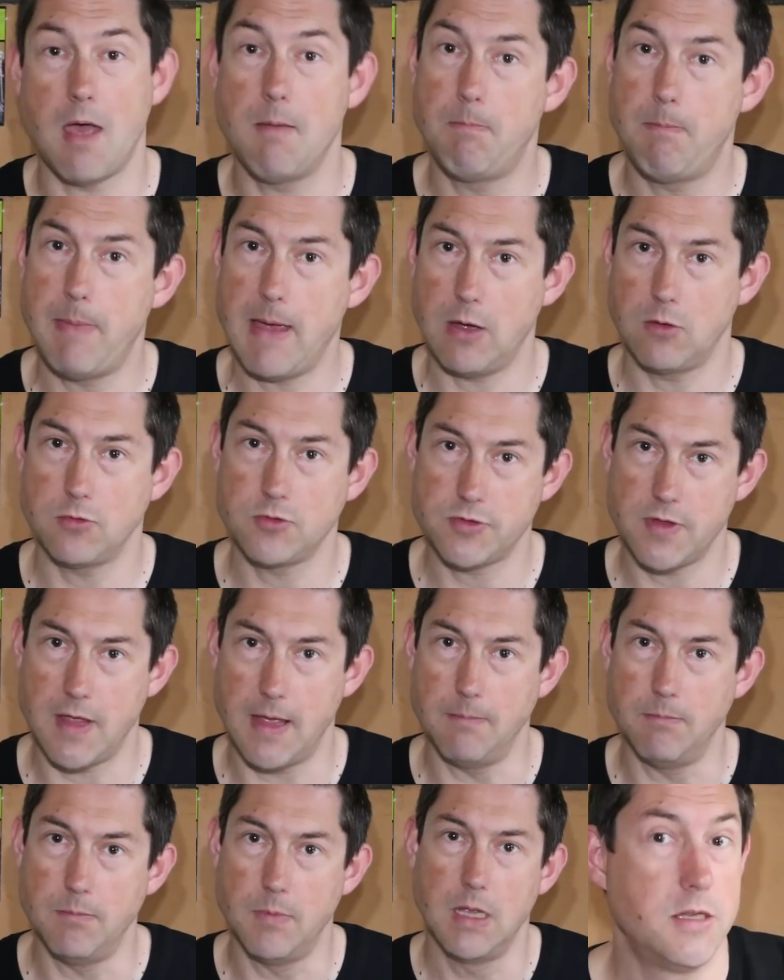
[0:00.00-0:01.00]
about
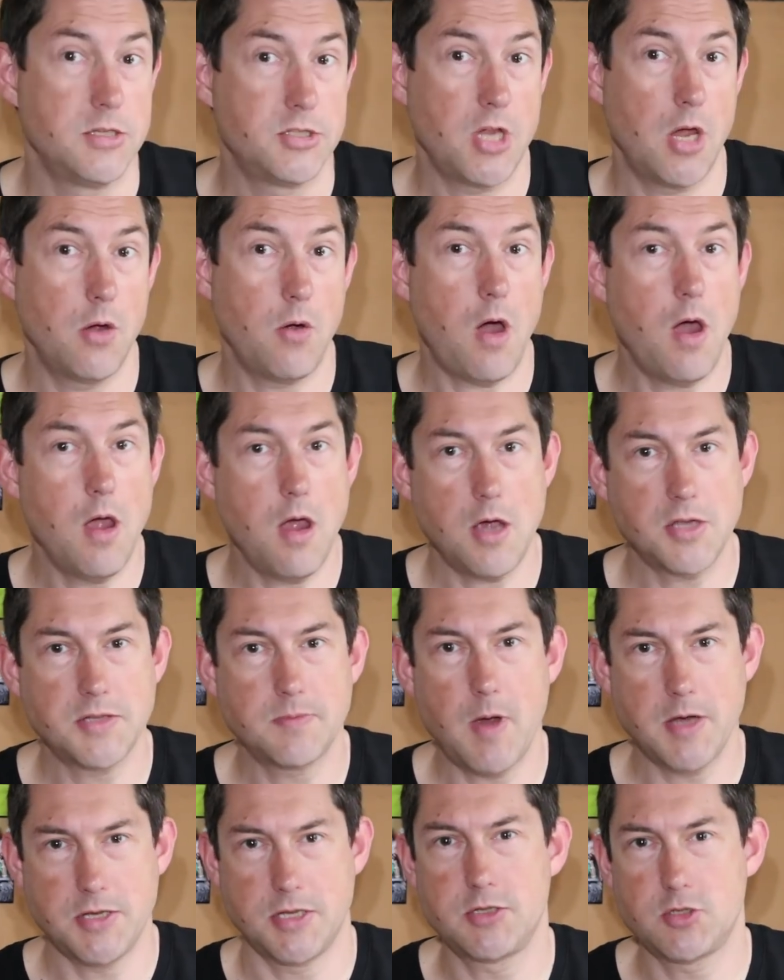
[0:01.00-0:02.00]
them. So I
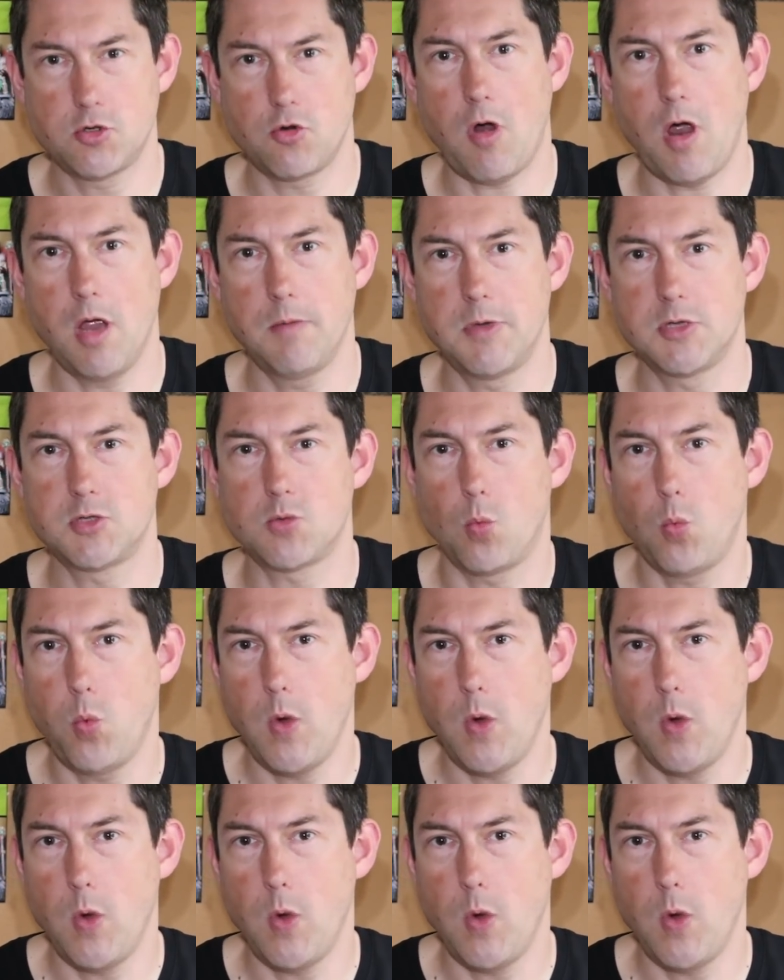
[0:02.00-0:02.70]
asked my subscribers